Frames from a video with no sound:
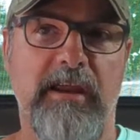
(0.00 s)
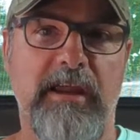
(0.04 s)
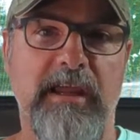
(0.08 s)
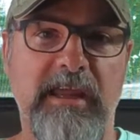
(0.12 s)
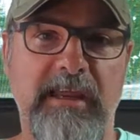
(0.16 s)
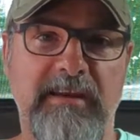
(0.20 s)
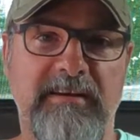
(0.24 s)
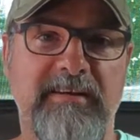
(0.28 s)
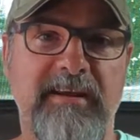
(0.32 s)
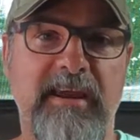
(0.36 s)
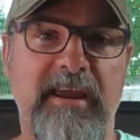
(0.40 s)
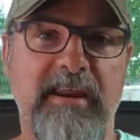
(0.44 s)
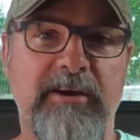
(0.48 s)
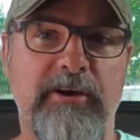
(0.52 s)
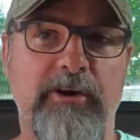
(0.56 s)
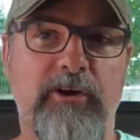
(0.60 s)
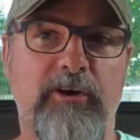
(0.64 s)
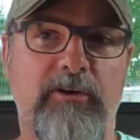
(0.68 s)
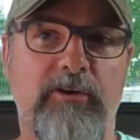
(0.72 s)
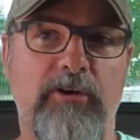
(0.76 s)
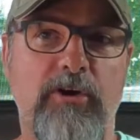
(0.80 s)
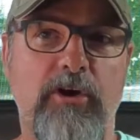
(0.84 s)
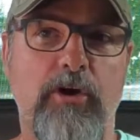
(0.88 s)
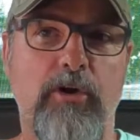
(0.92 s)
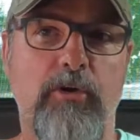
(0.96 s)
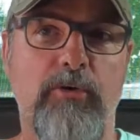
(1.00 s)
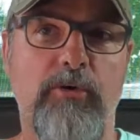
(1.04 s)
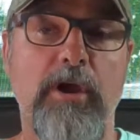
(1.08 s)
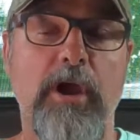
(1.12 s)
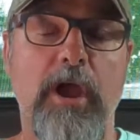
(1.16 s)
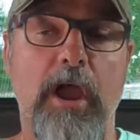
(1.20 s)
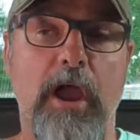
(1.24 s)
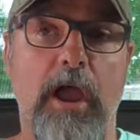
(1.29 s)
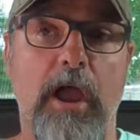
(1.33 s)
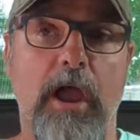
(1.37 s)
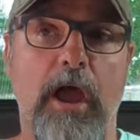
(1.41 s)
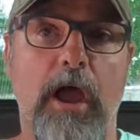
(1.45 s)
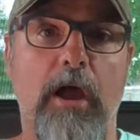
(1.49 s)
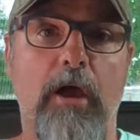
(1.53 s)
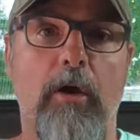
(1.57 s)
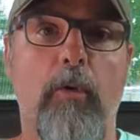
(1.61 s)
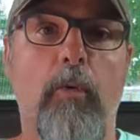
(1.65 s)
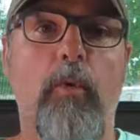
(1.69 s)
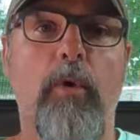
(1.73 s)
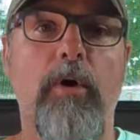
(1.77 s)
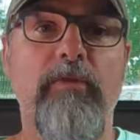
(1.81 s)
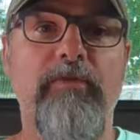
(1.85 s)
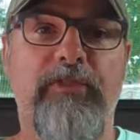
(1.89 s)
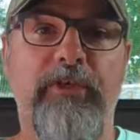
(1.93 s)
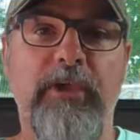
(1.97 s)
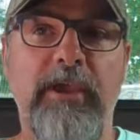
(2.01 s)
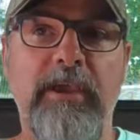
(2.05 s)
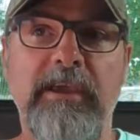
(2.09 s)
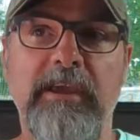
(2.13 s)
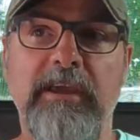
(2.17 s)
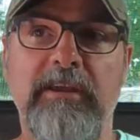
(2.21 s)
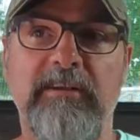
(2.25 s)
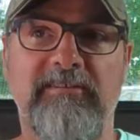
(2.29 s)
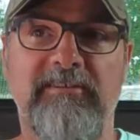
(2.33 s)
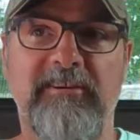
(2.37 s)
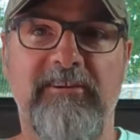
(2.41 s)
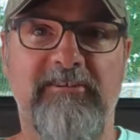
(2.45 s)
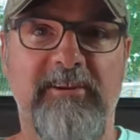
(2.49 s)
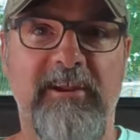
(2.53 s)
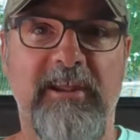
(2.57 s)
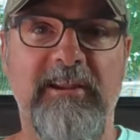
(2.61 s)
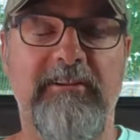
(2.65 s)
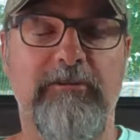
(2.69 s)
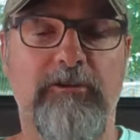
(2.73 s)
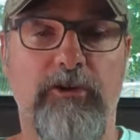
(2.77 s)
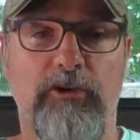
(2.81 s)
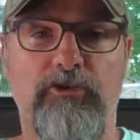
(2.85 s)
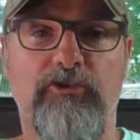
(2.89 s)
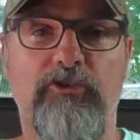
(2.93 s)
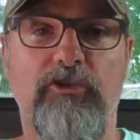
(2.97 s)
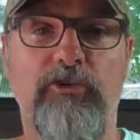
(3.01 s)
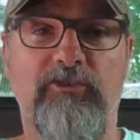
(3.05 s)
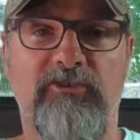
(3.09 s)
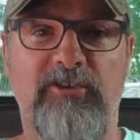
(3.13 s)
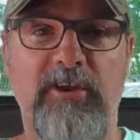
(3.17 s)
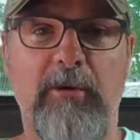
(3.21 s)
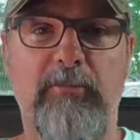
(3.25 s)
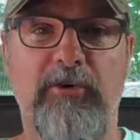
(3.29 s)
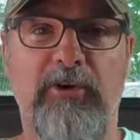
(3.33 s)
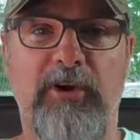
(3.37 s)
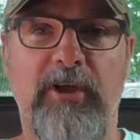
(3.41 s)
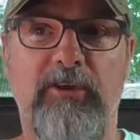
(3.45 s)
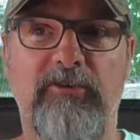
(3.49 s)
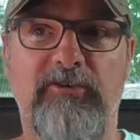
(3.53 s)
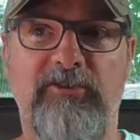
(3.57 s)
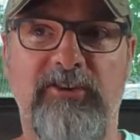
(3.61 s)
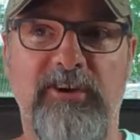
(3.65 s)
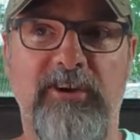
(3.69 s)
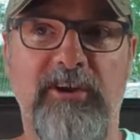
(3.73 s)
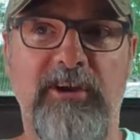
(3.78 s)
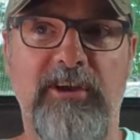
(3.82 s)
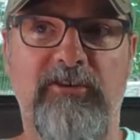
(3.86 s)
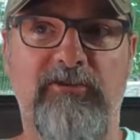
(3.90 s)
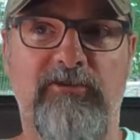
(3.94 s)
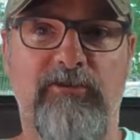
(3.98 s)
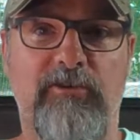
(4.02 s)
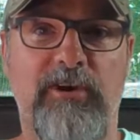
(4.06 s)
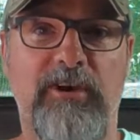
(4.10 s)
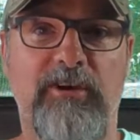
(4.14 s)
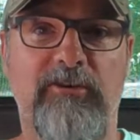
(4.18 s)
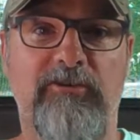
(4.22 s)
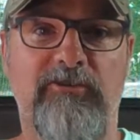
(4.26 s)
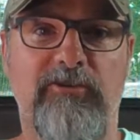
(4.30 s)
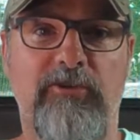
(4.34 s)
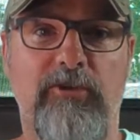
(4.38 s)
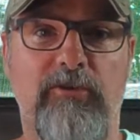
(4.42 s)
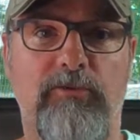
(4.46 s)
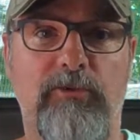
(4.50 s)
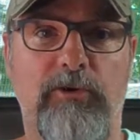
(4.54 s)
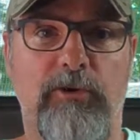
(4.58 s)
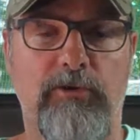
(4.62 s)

E10 error code. One thing is that they're two separate LCD screens too.